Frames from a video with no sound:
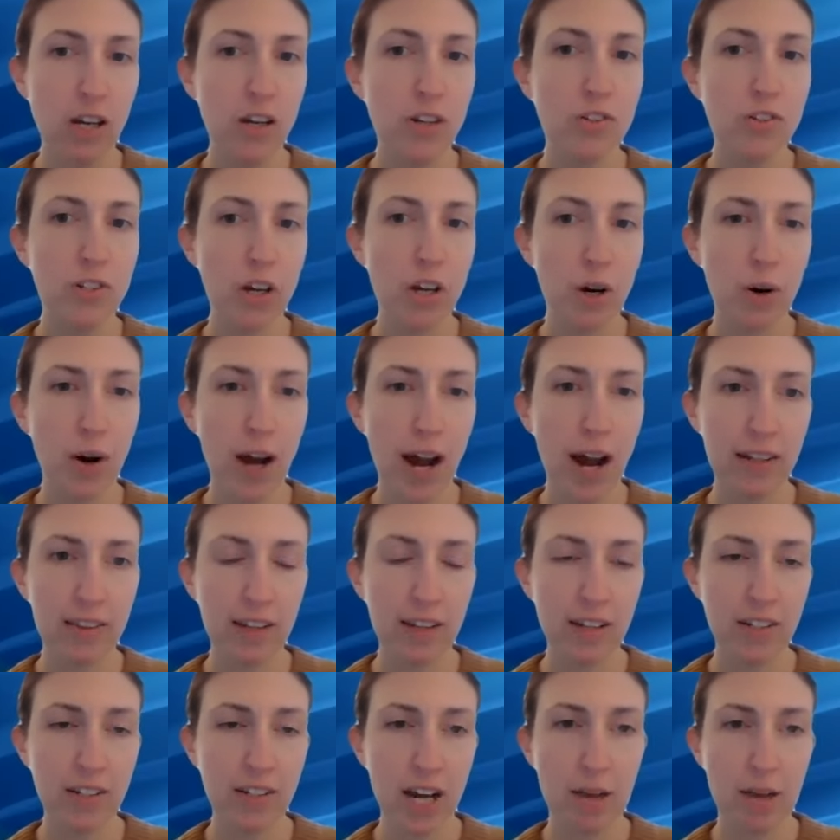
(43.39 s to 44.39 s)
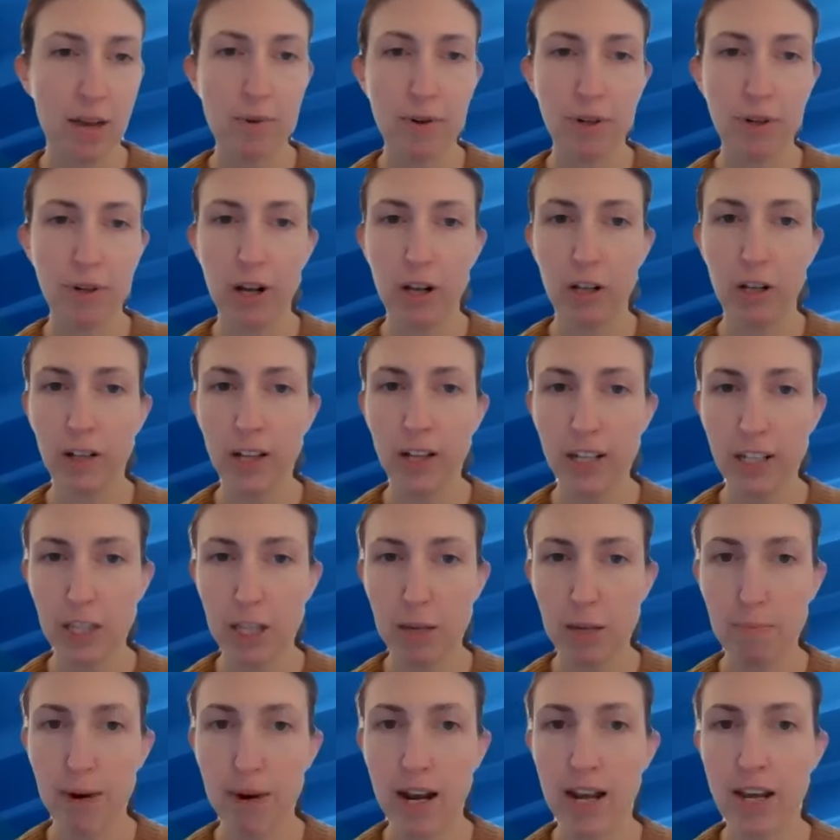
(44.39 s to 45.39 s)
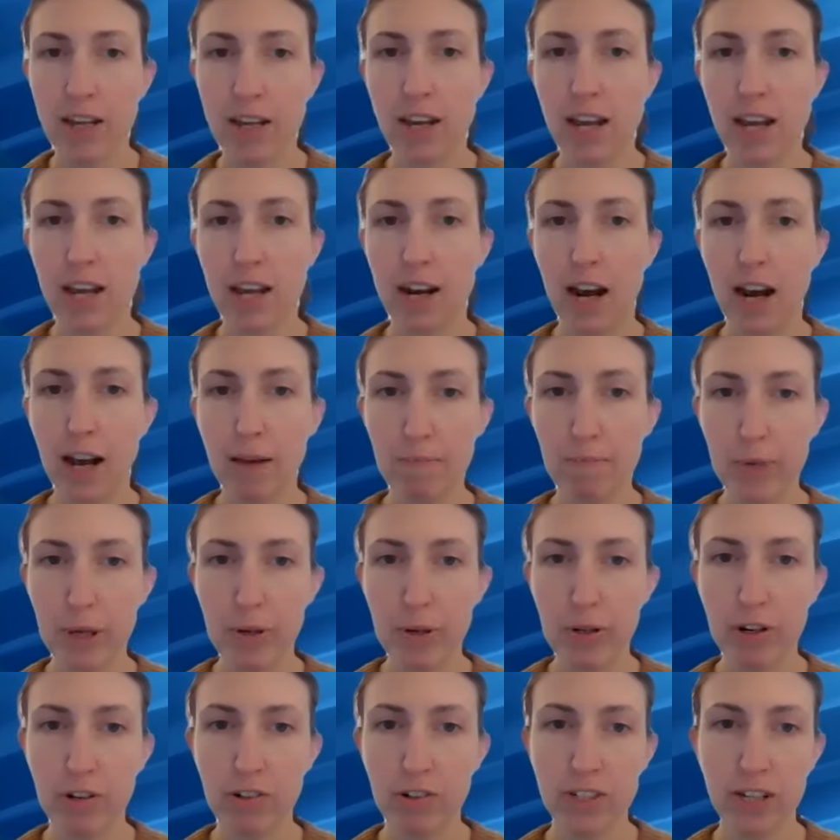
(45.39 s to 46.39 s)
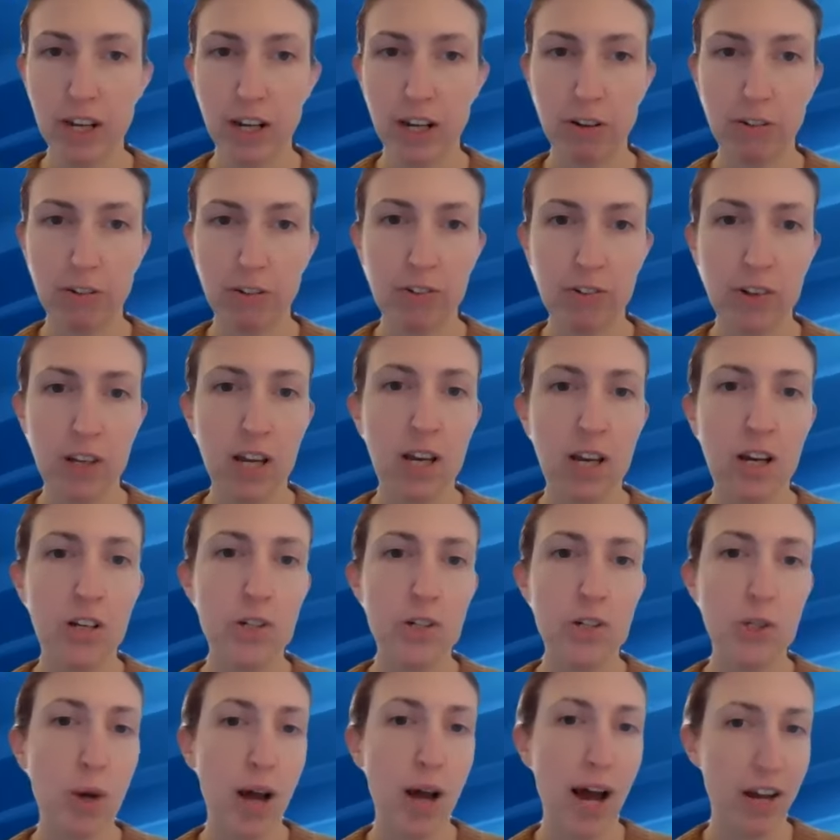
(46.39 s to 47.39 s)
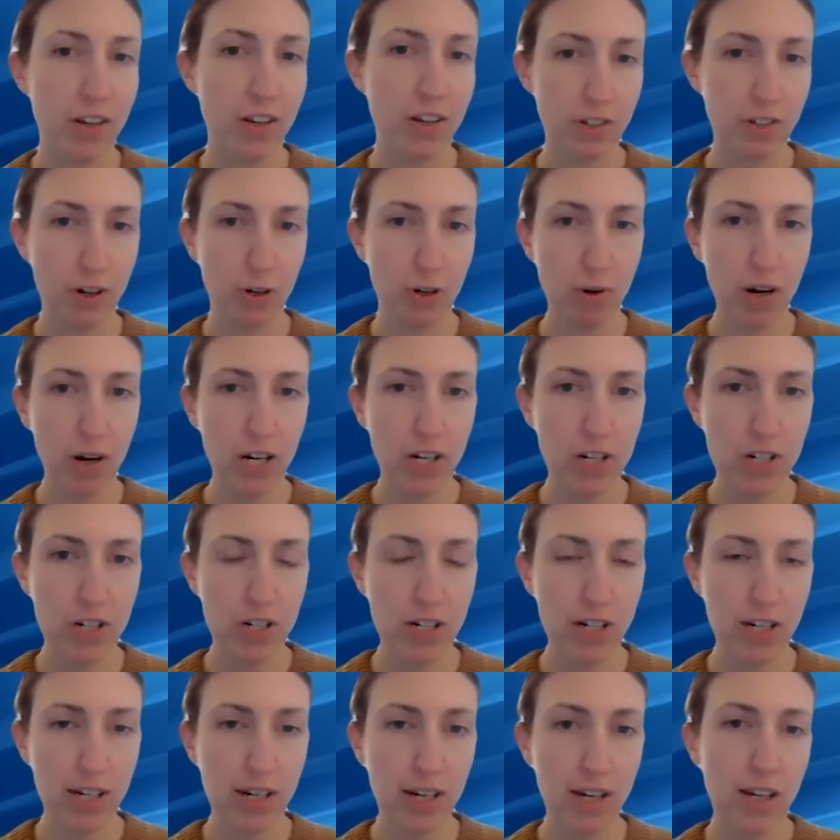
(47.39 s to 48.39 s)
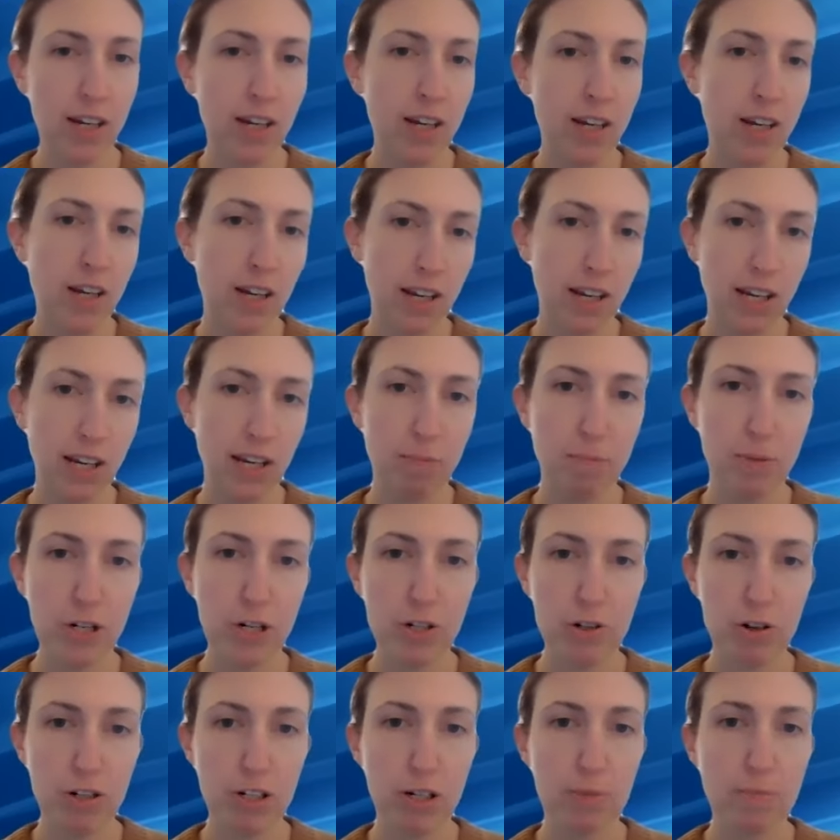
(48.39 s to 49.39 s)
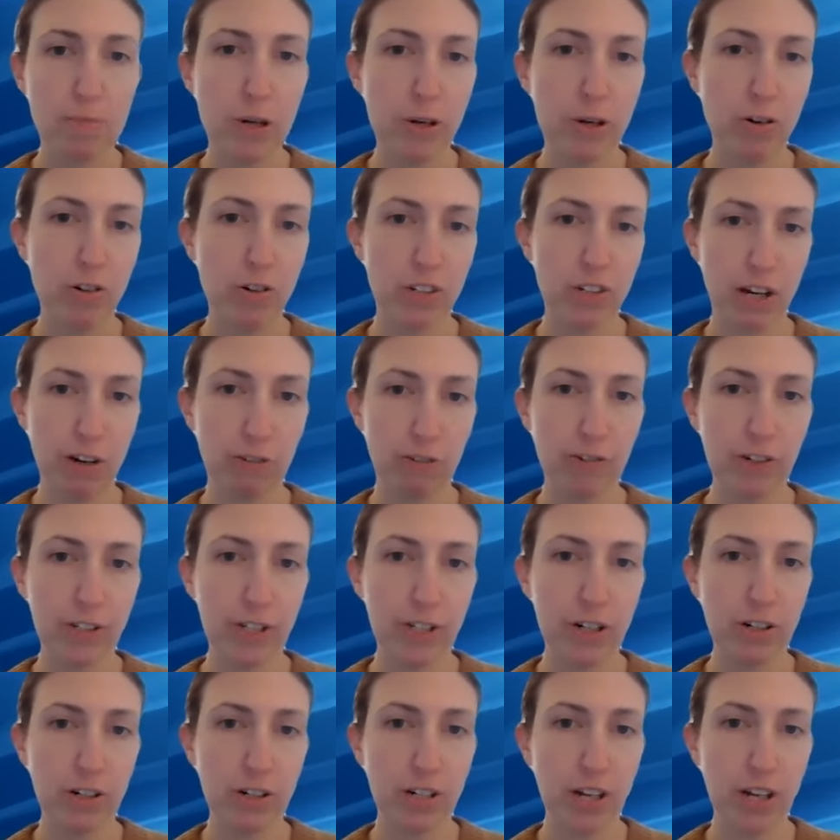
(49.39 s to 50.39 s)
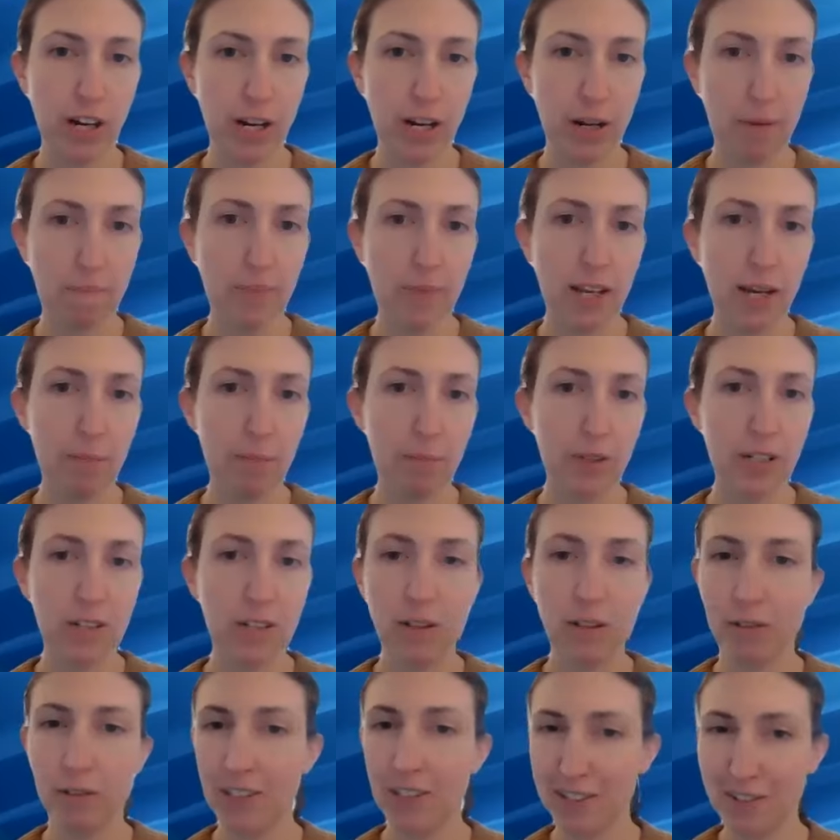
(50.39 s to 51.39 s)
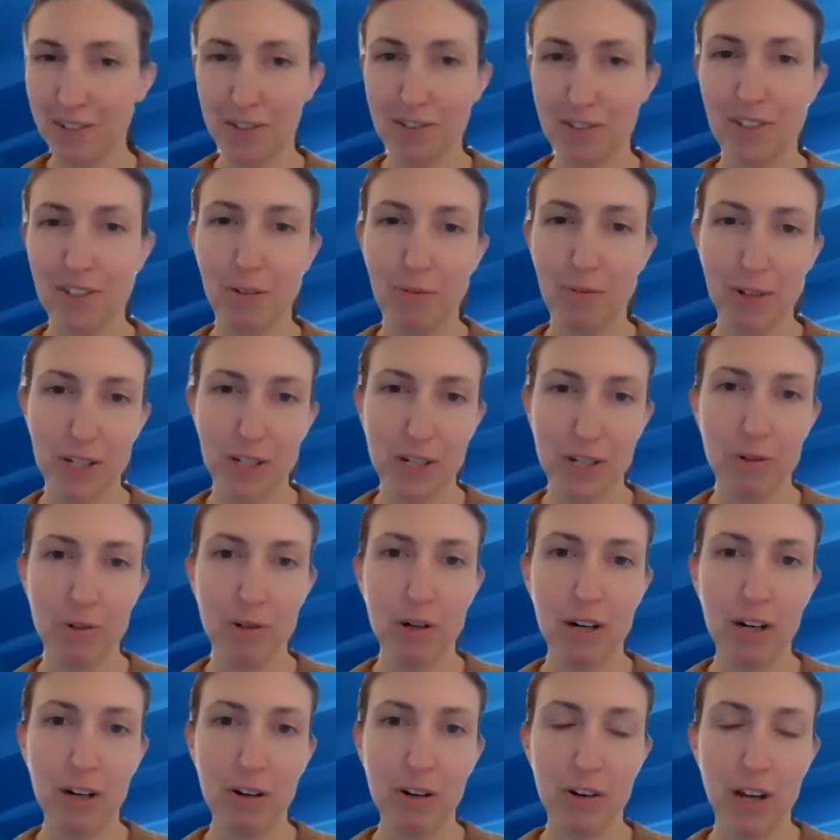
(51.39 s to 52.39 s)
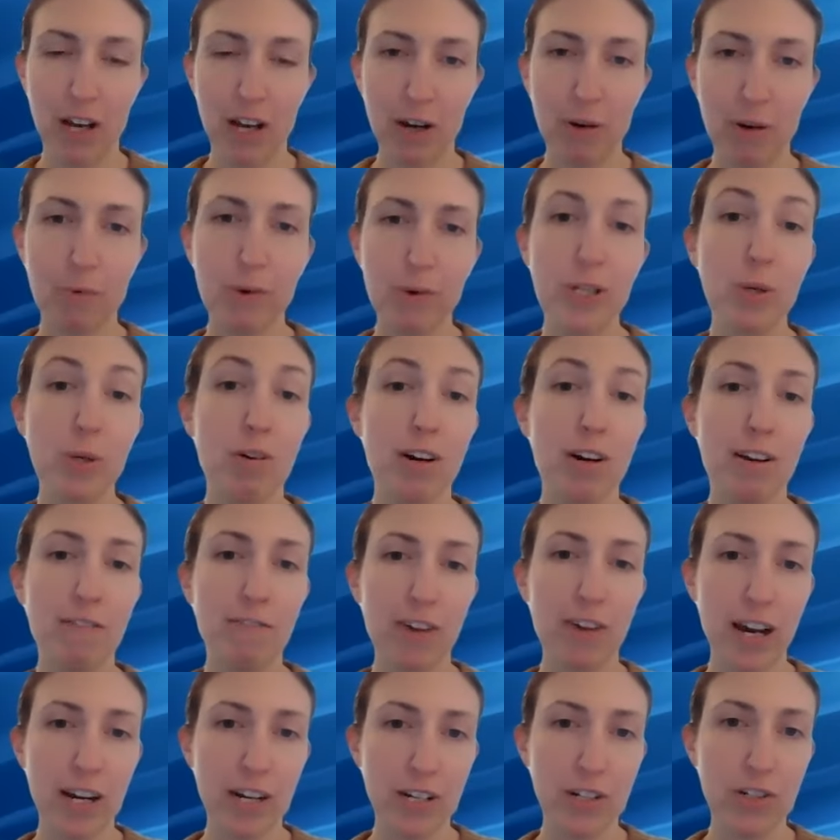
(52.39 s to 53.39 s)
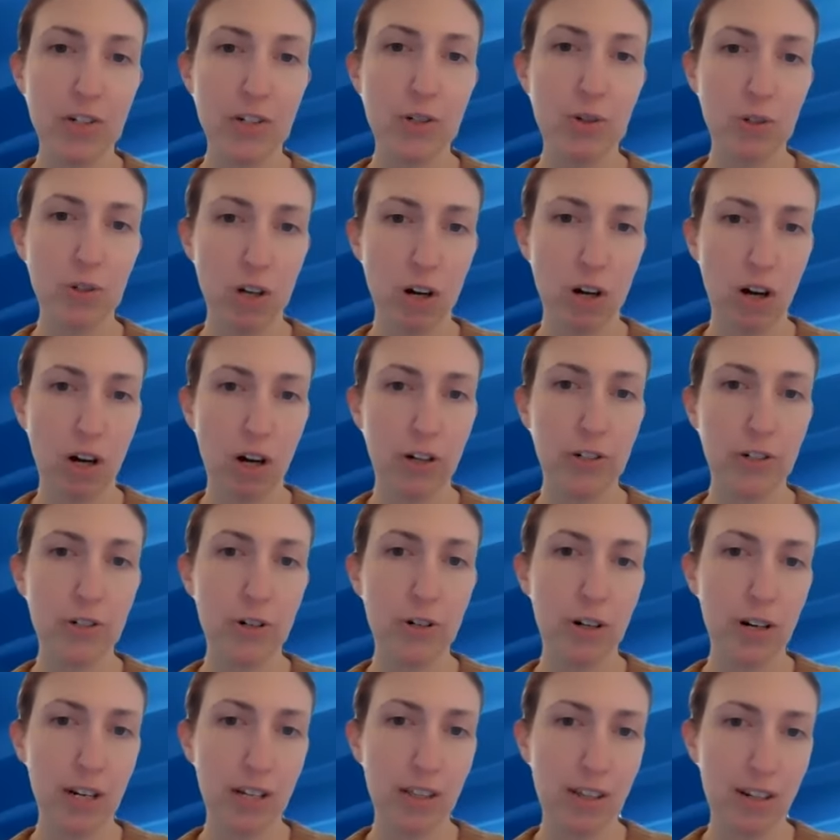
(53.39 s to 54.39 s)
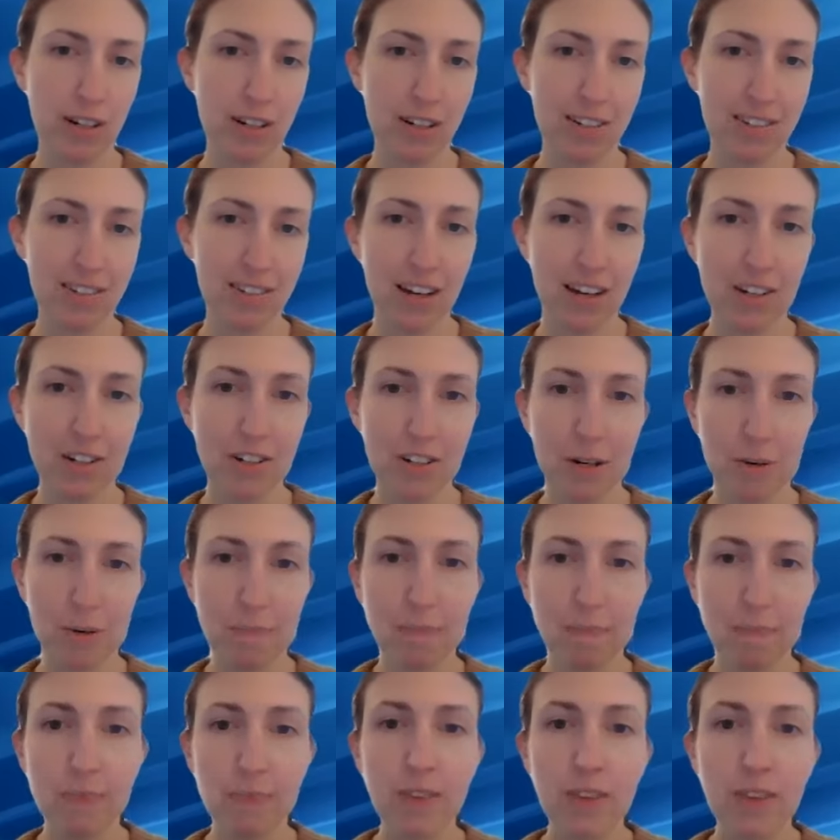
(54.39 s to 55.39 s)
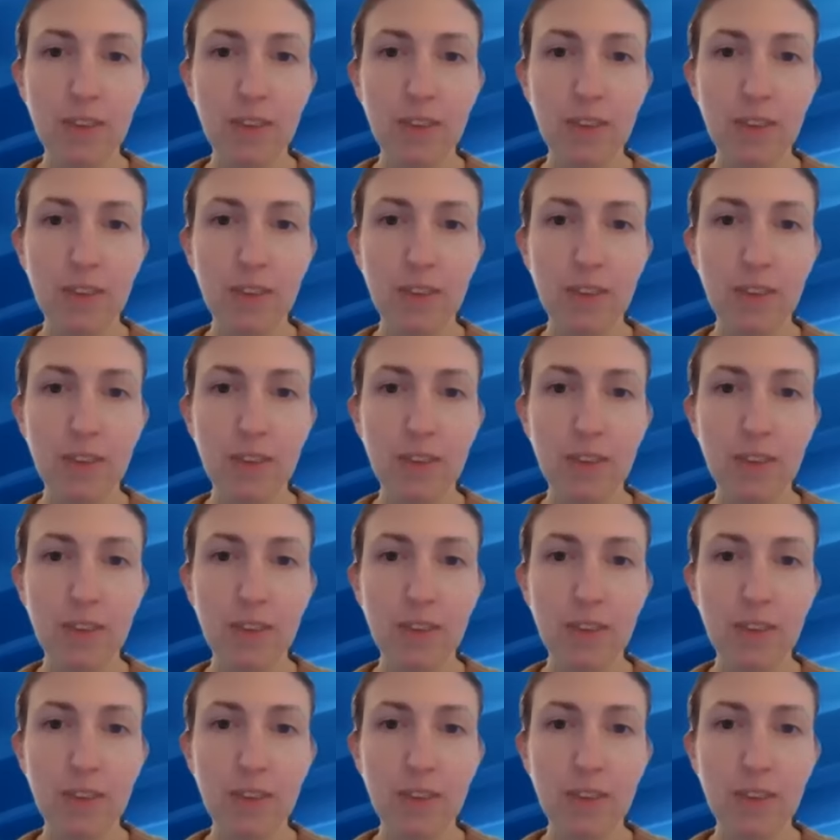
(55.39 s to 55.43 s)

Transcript: So at that time, you can click the mic and unmute yourself to ask your question, and be sure to mute yourself when you're done. And please only do so when you are invited to talk during the discussion.